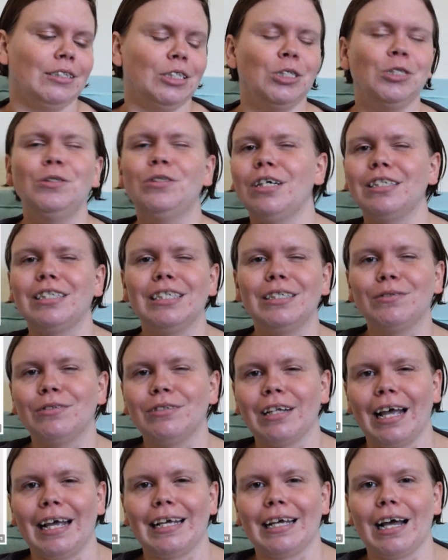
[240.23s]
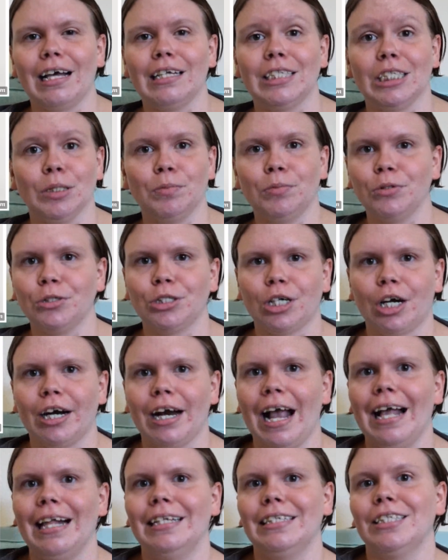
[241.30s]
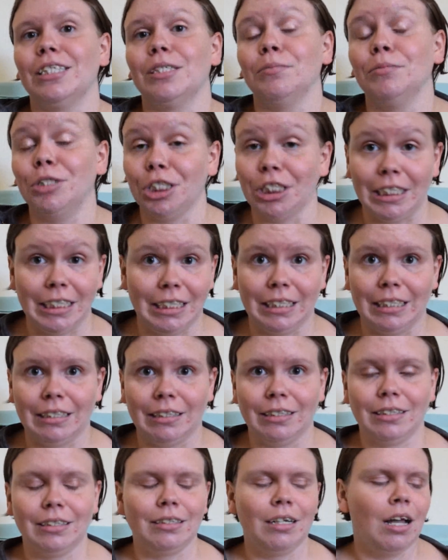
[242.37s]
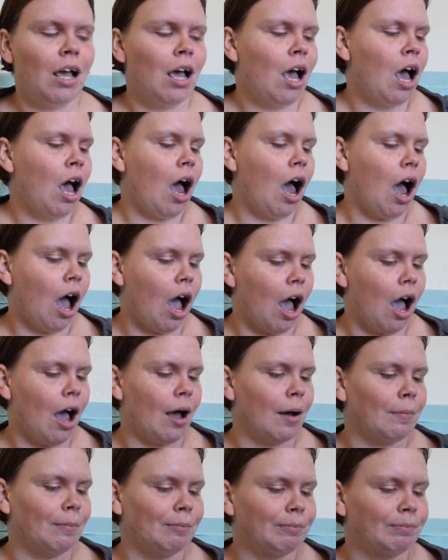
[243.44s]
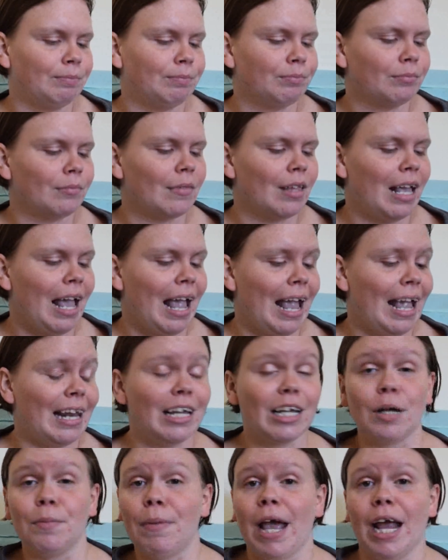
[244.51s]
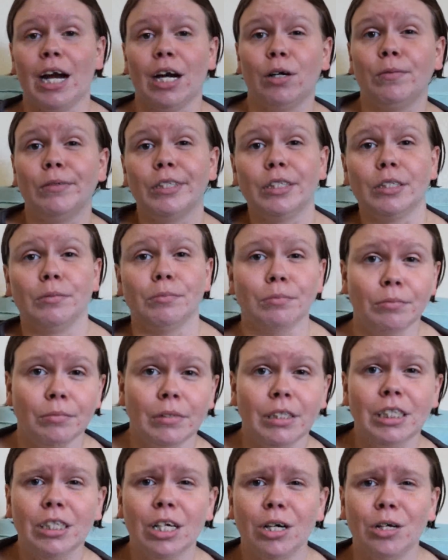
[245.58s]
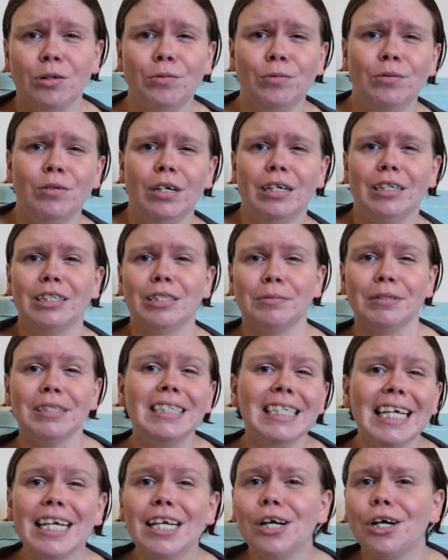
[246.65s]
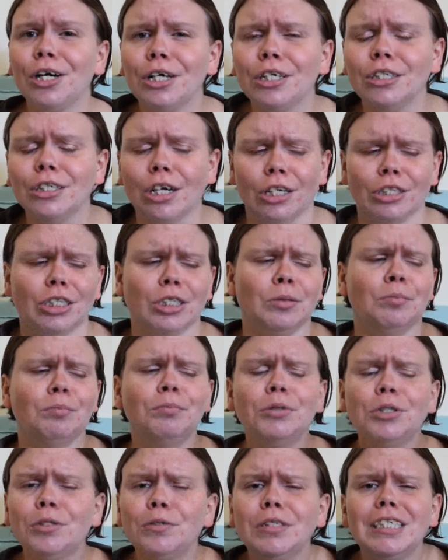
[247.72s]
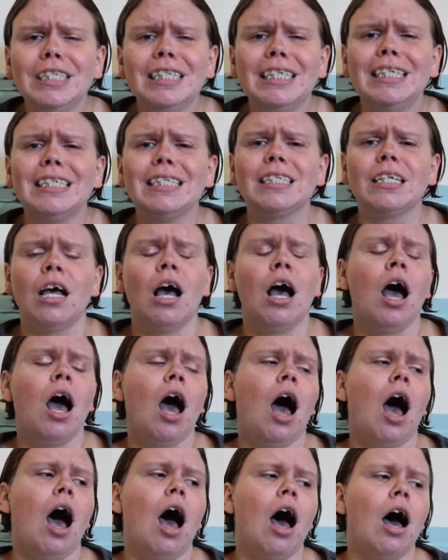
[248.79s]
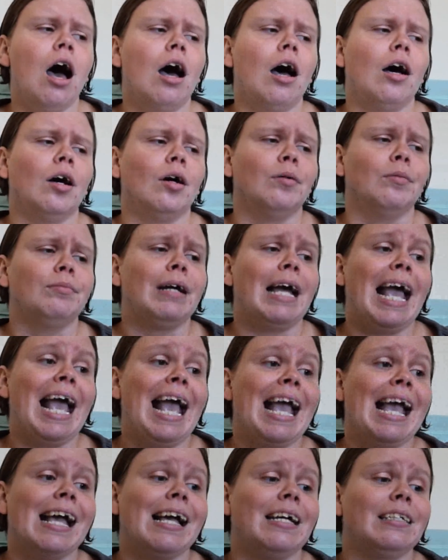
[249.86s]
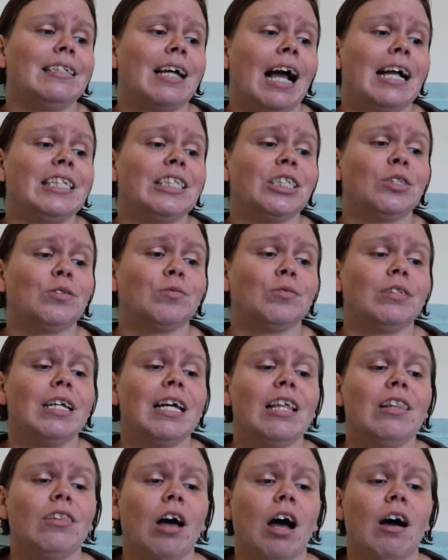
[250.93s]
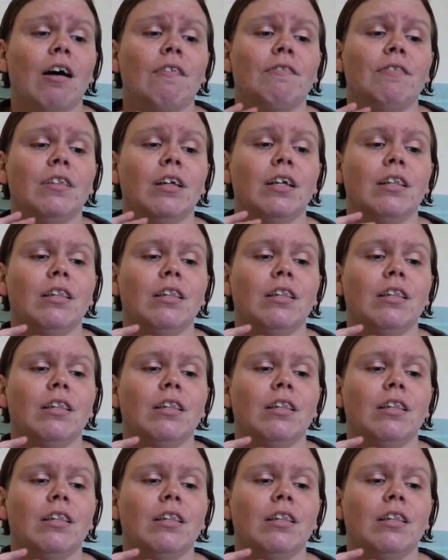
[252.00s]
who doesn't like a simple shirt and some jeans? And it could pair with some, you know, some sneakers or some booties. And I just really love